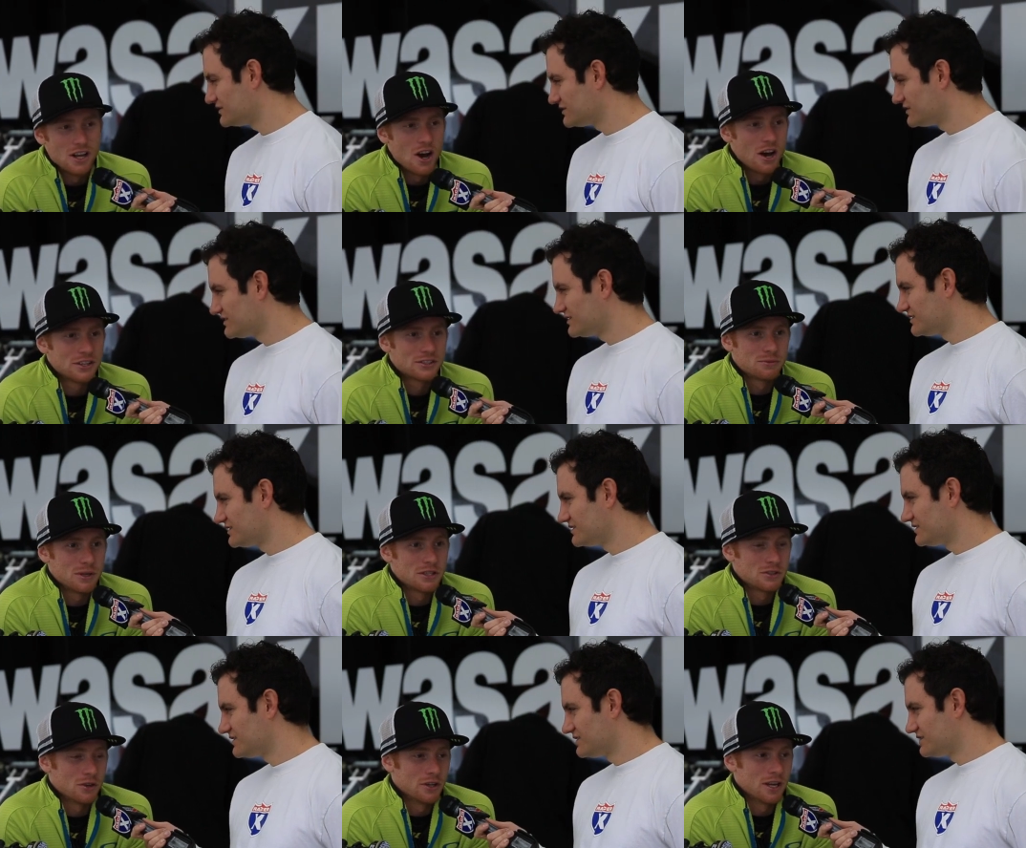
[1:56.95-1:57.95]
Speaker 1: No, it's
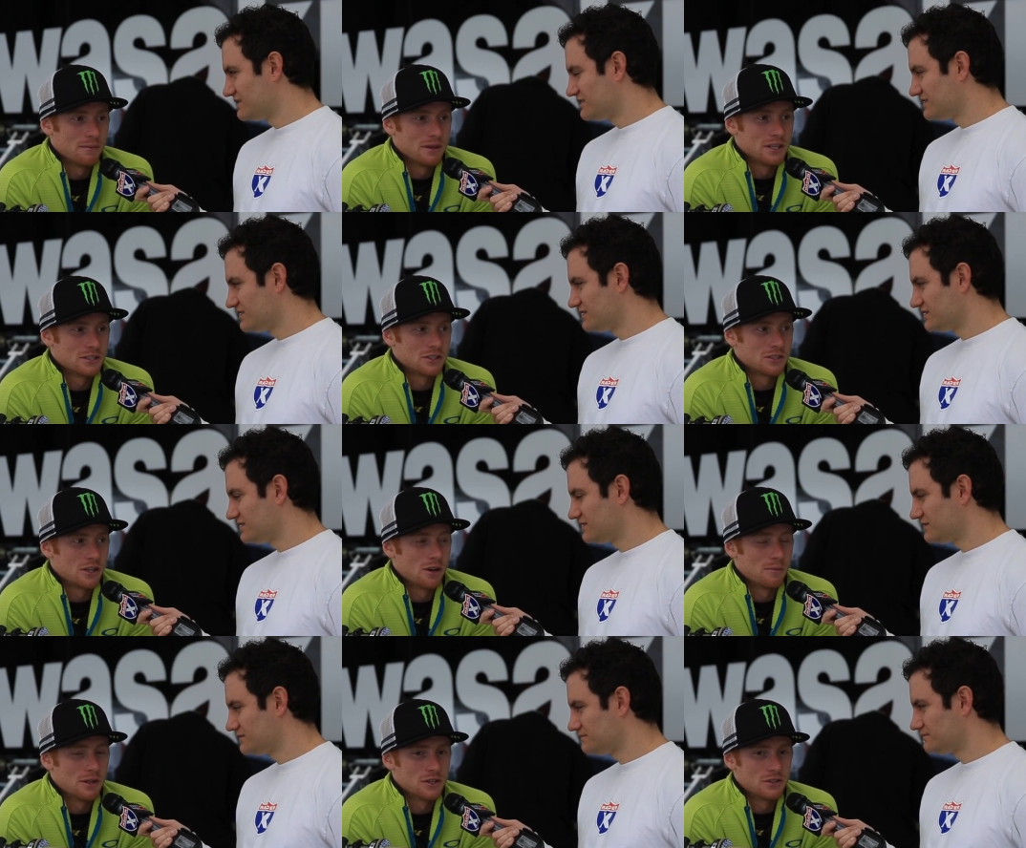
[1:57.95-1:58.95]
it's early. I mean, this is
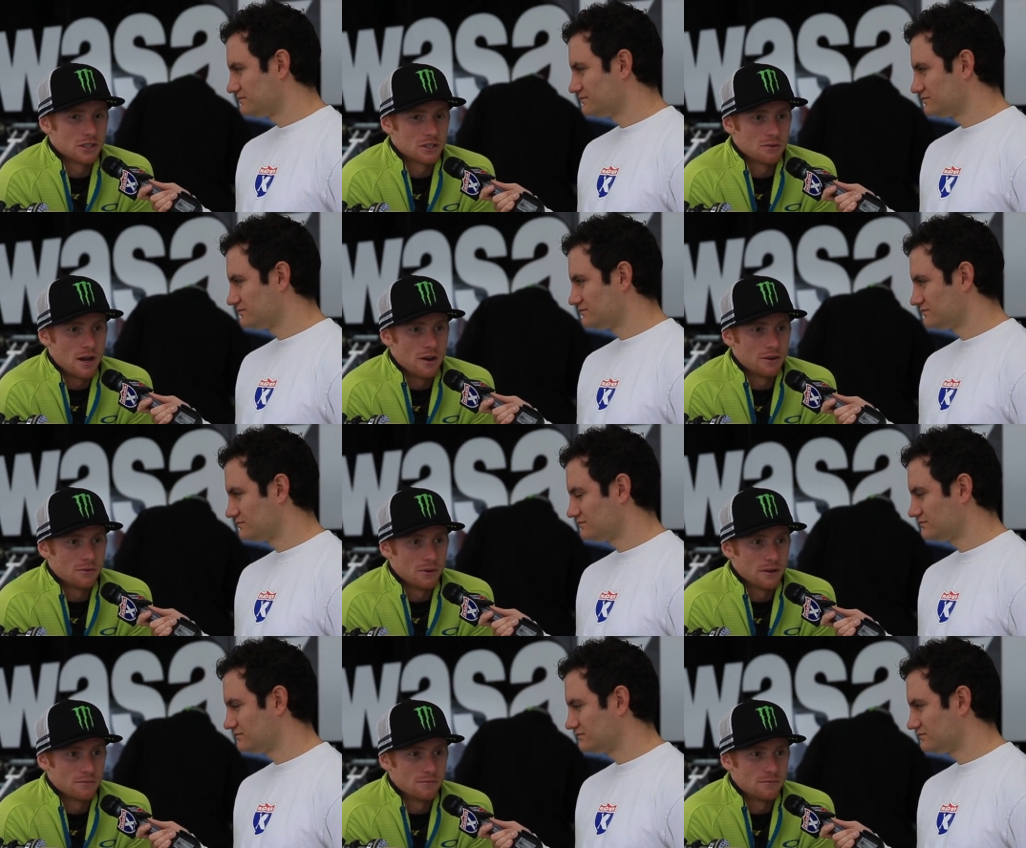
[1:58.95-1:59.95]
going to be the sixth round,
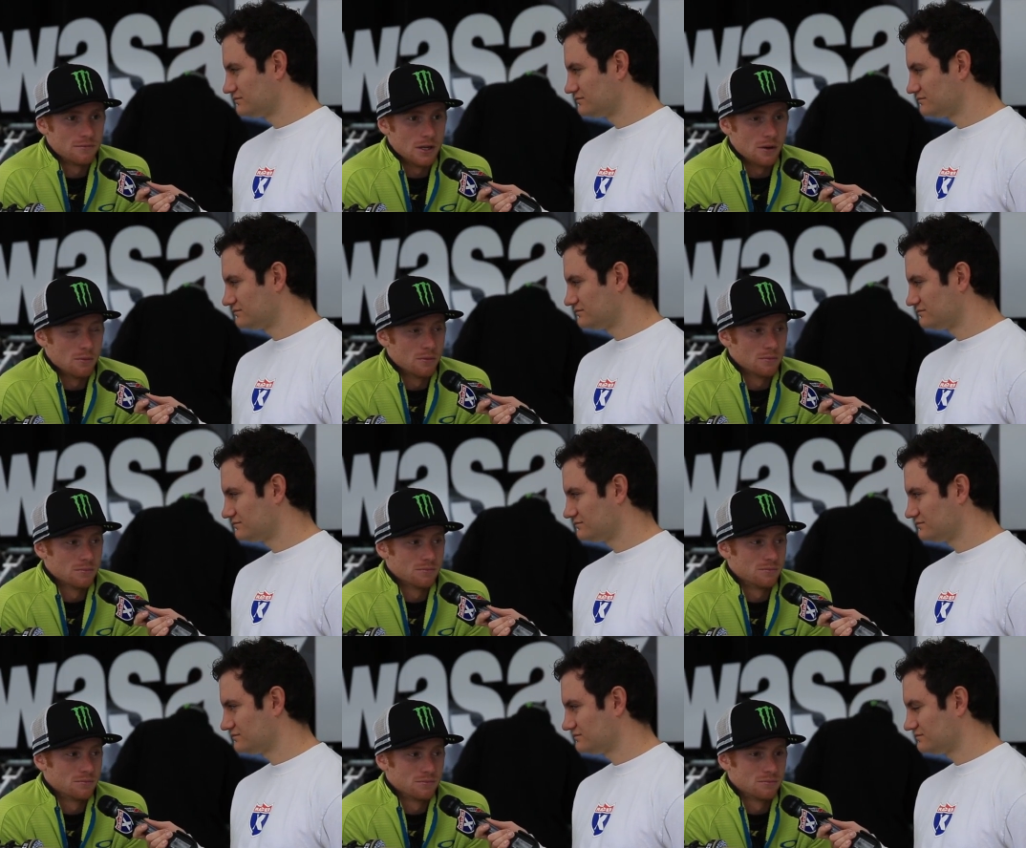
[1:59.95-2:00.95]
and we have you
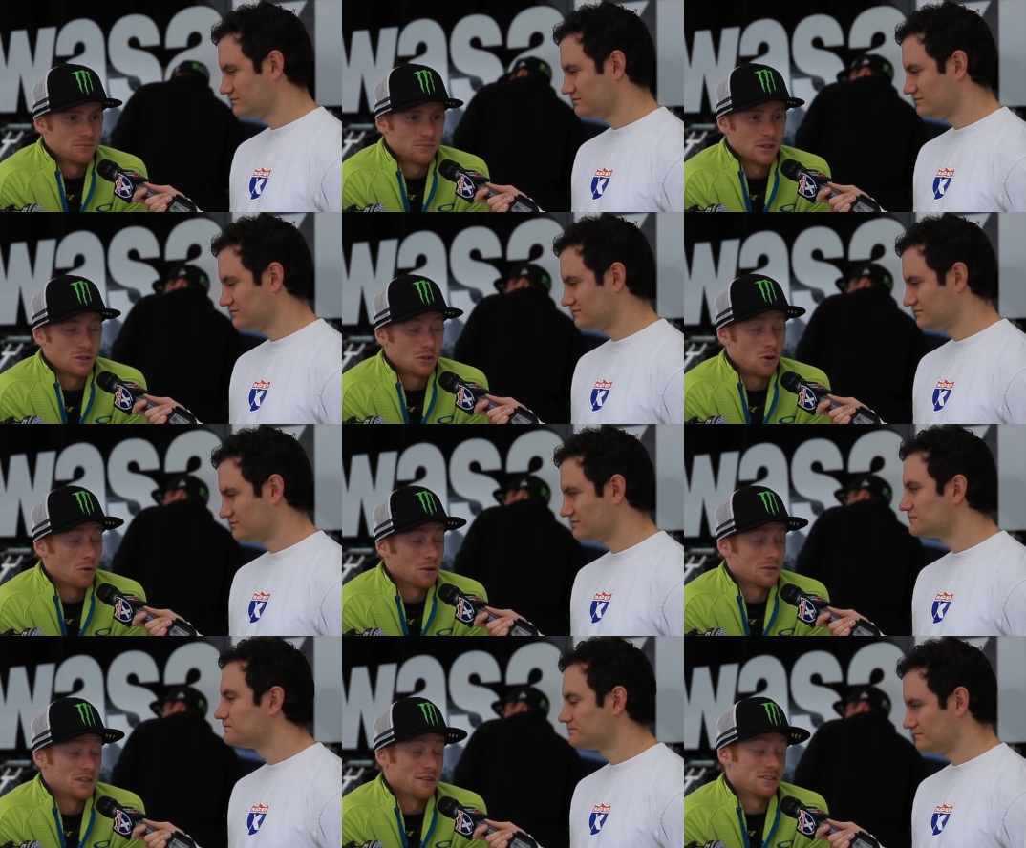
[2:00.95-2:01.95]
know, it's a
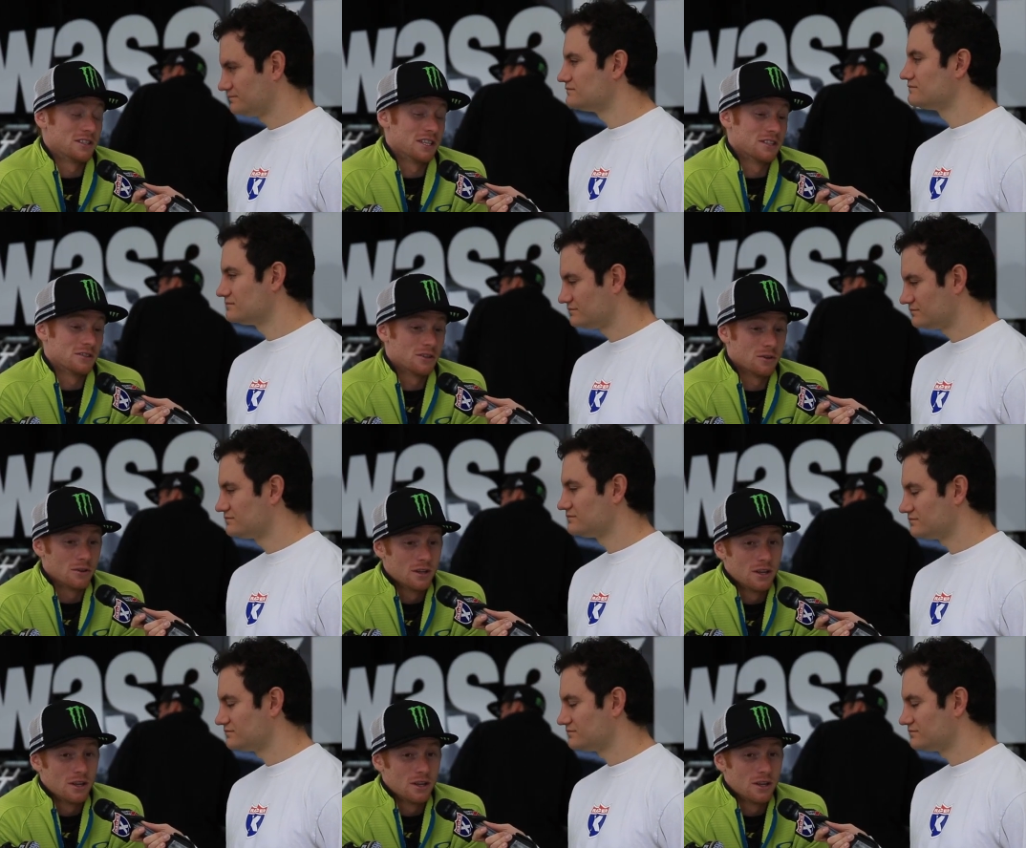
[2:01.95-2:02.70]
total of 17, so.